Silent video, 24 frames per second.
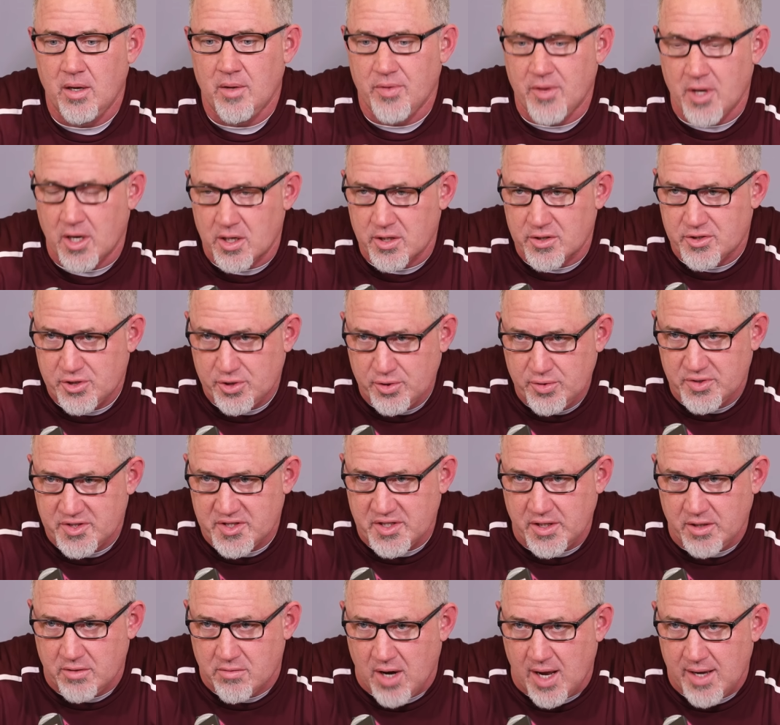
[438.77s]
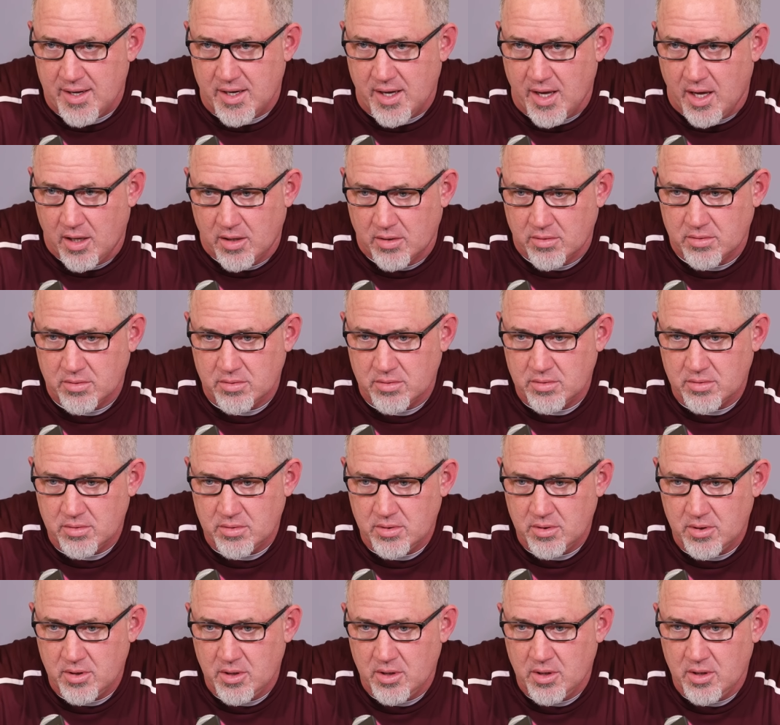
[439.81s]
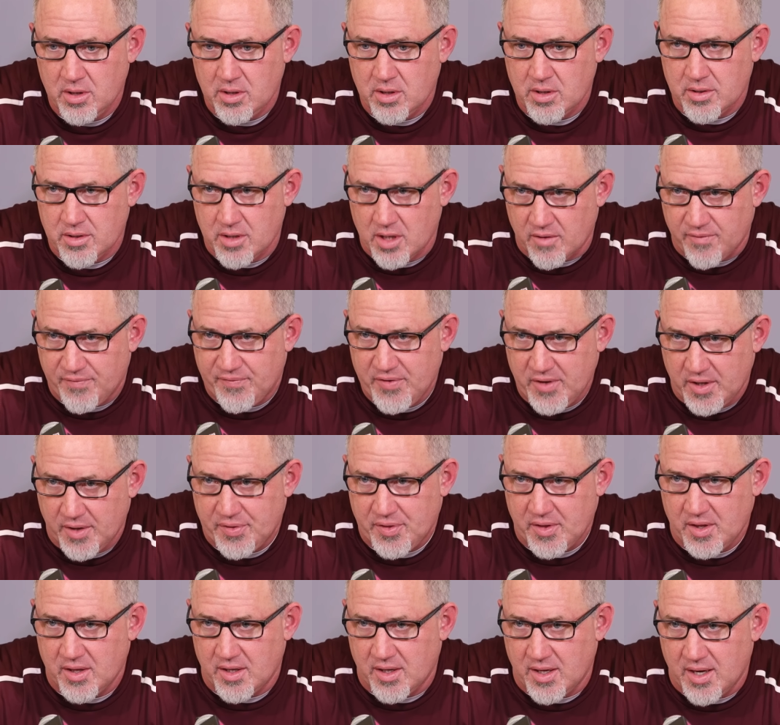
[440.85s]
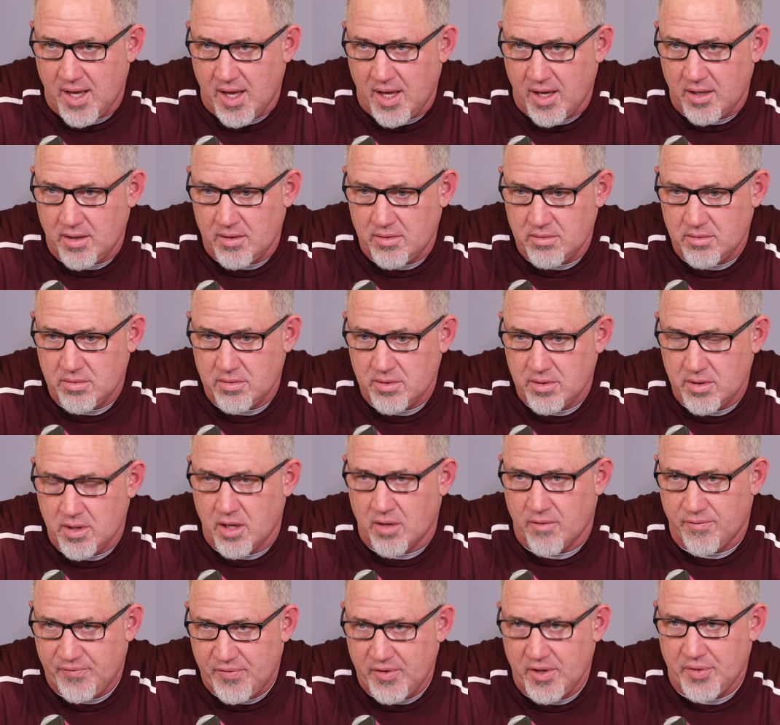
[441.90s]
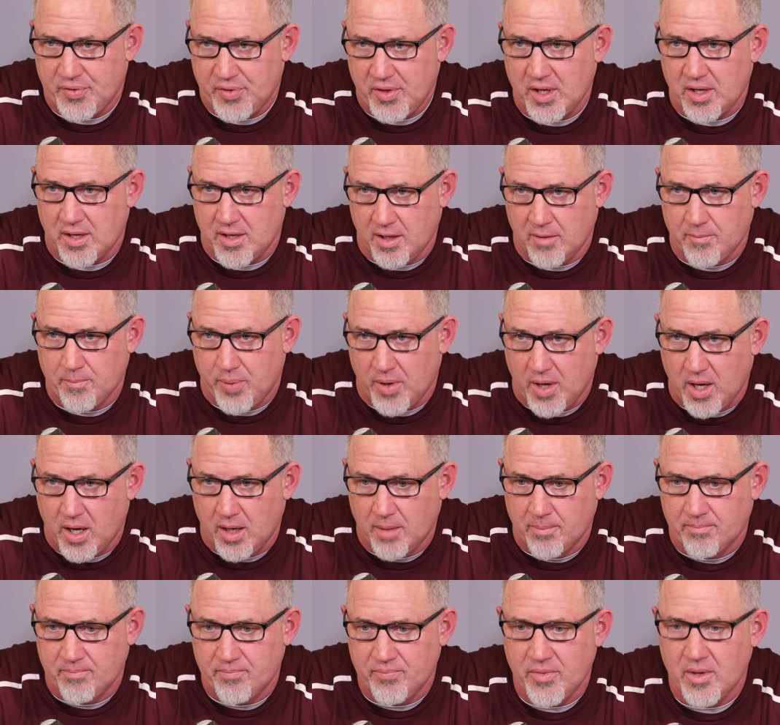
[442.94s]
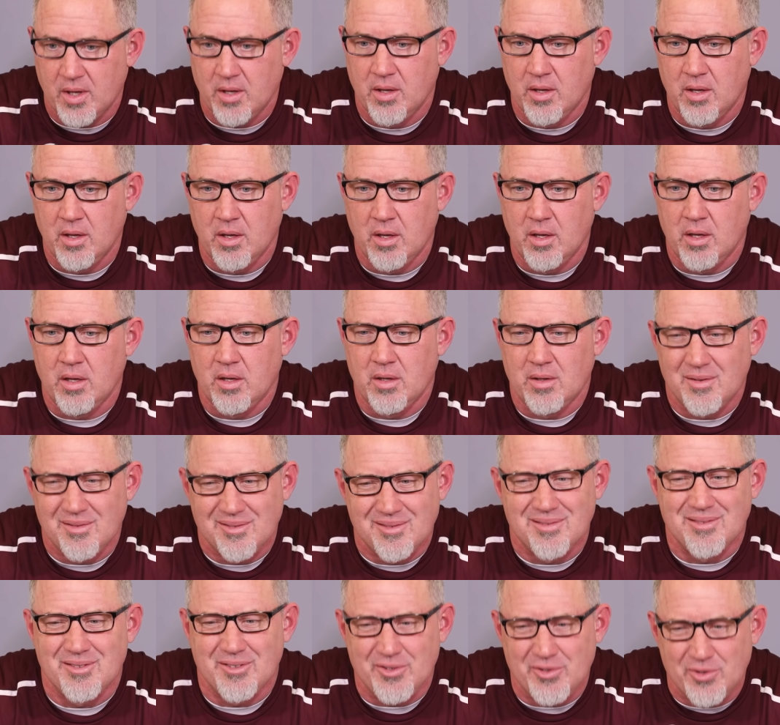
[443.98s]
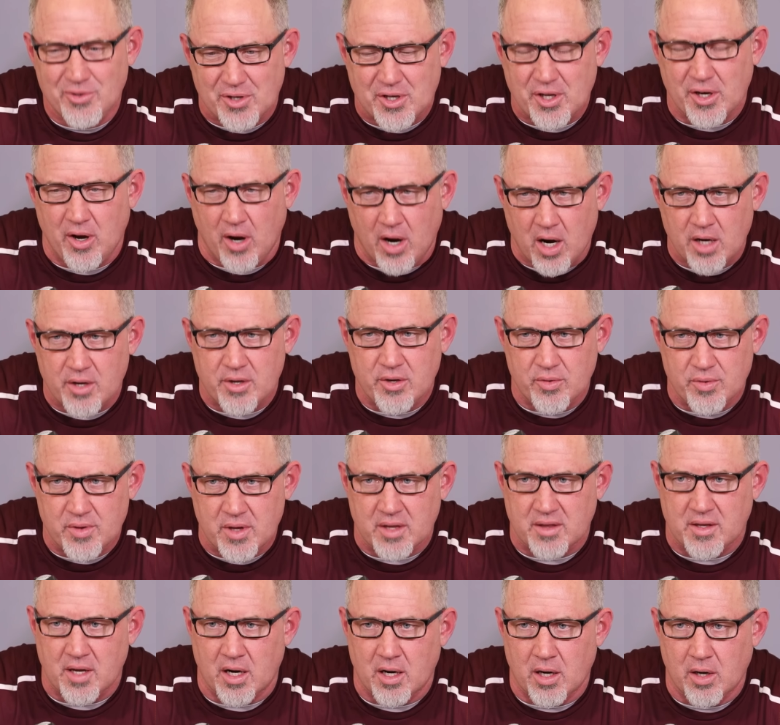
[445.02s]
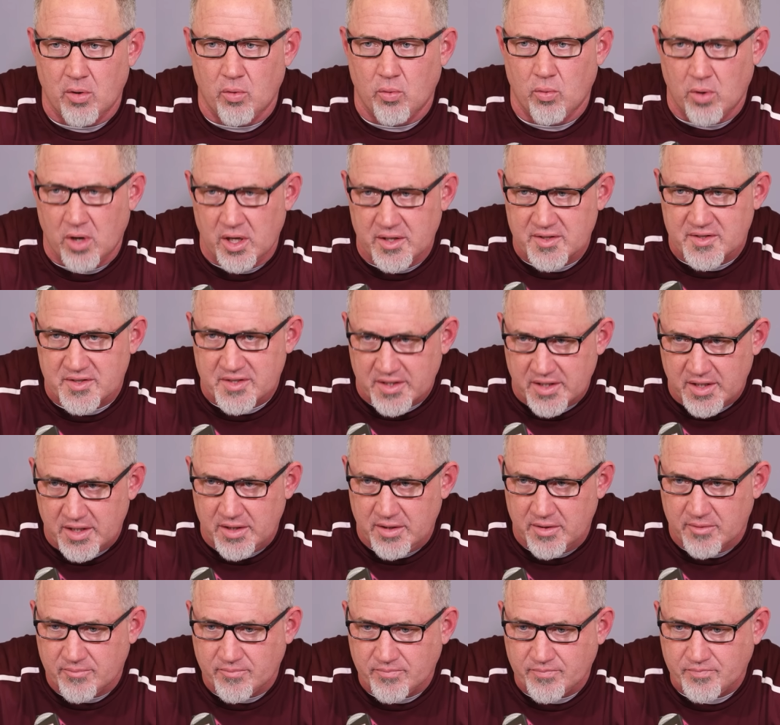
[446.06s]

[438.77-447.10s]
they're a 2 seed right now. They're 5th in the net. They're 5th in KenPom. You could argue that they're a 1 seed.